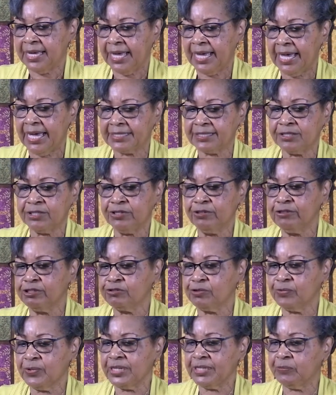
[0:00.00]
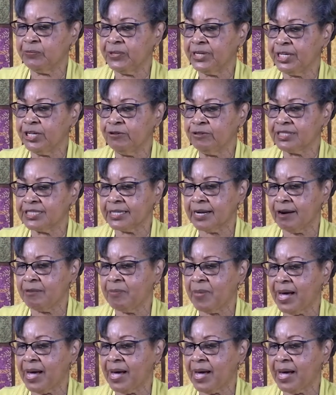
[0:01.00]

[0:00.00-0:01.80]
As usual, we use in our